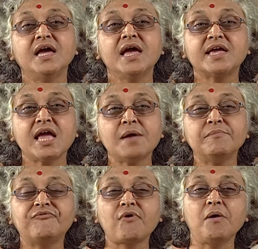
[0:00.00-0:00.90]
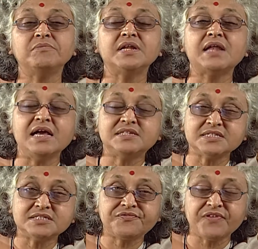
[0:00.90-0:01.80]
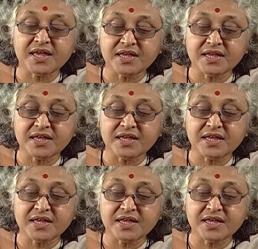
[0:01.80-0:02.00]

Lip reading: came from the license fee